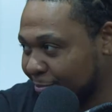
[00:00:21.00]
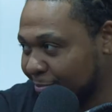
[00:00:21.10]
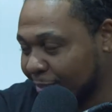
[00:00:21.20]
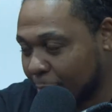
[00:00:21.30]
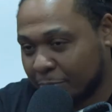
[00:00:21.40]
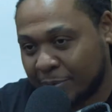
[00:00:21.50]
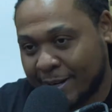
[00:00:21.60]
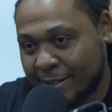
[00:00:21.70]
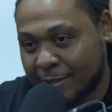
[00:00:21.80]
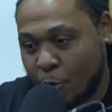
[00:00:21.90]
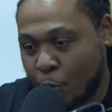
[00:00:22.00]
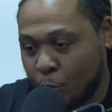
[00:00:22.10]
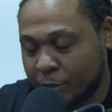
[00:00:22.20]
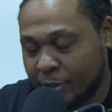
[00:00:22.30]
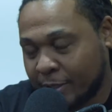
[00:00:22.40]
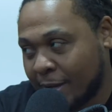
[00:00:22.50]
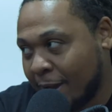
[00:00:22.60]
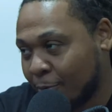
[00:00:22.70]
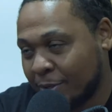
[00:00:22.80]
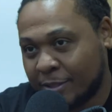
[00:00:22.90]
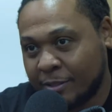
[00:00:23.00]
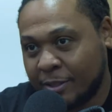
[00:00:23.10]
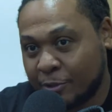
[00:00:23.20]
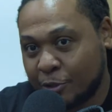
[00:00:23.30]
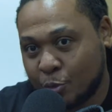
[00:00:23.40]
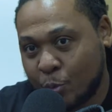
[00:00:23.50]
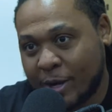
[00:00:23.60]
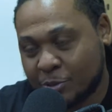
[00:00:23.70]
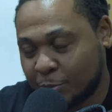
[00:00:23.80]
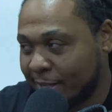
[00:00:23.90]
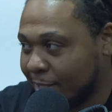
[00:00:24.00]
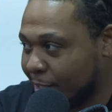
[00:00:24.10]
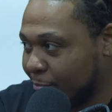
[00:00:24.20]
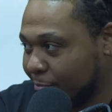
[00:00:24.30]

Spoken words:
I'm probably the only nigga out here in the U.S. with that name.